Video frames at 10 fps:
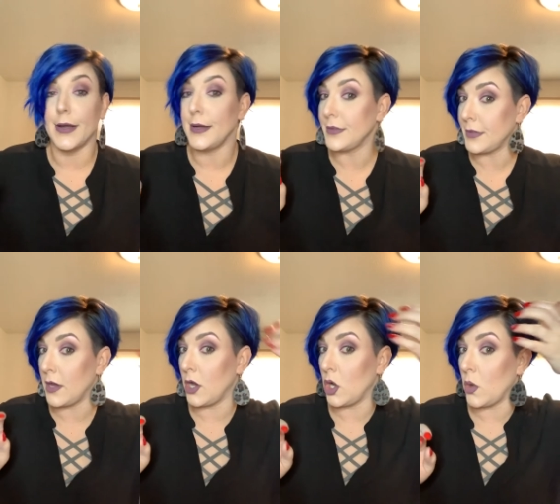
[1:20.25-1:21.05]

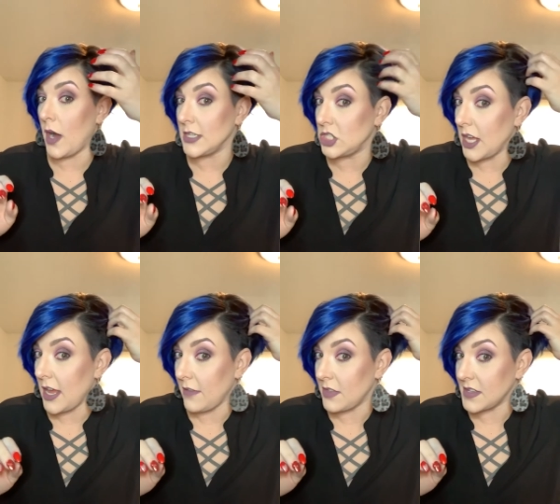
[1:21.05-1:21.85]
So I
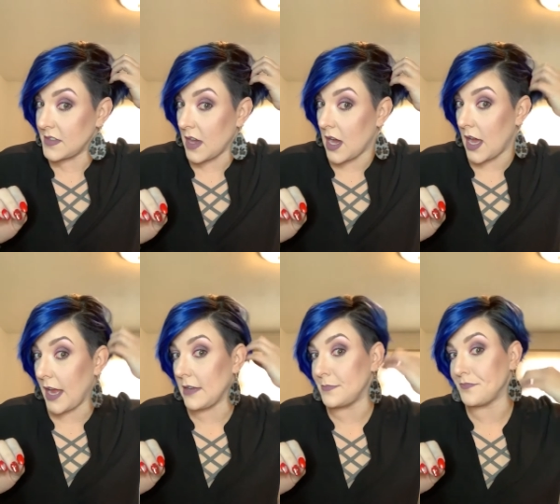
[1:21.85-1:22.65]
shaved the
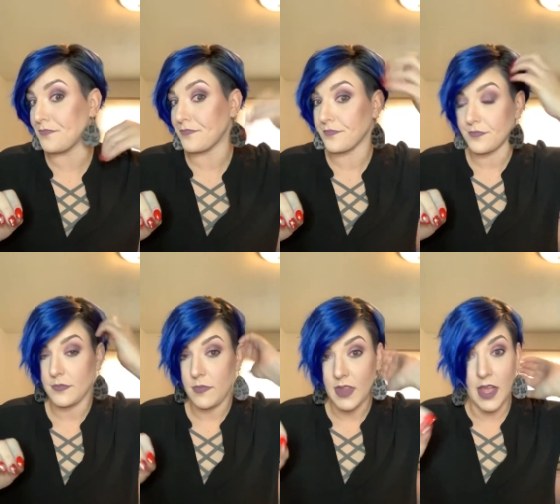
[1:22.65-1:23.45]
side
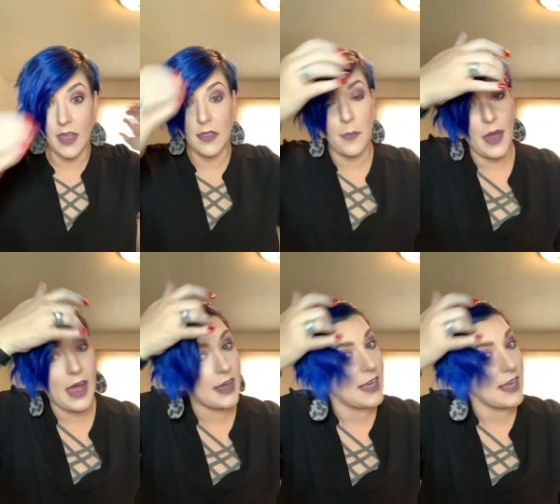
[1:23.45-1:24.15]
and the back.